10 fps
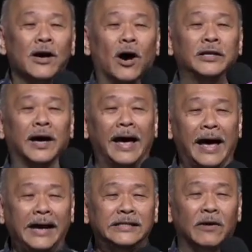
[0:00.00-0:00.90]
or the
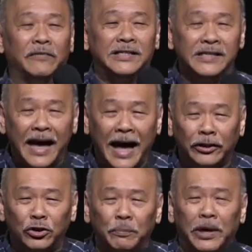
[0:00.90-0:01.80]
eyes of his
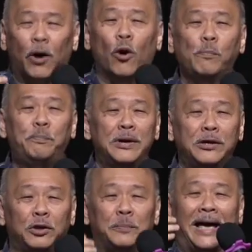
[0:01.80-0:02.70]
heart, to be open,
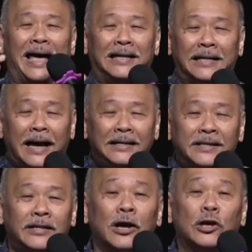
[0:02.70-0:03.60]
to be
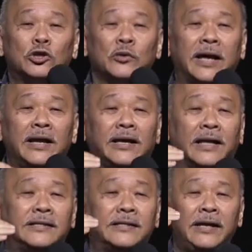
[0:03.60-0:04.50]
enlightened, so that he can
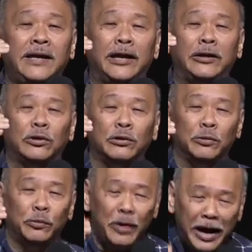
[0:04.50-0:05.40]
see into the
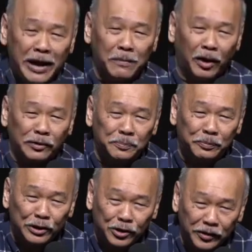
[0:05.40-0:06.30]
realm of
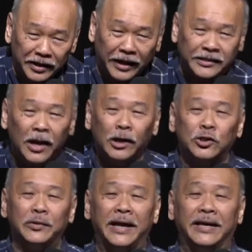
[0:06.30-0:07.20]
spiritual things,
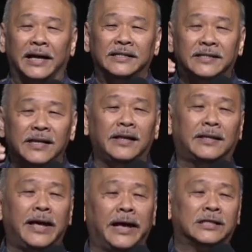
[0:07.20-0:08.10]
so that he can see
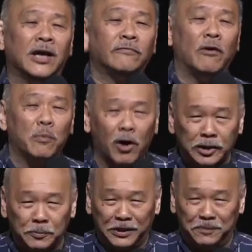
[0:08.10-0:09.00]
things from God's
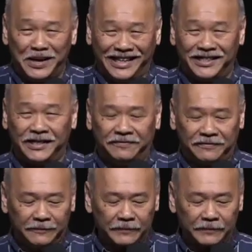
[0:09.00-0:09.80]
perspective.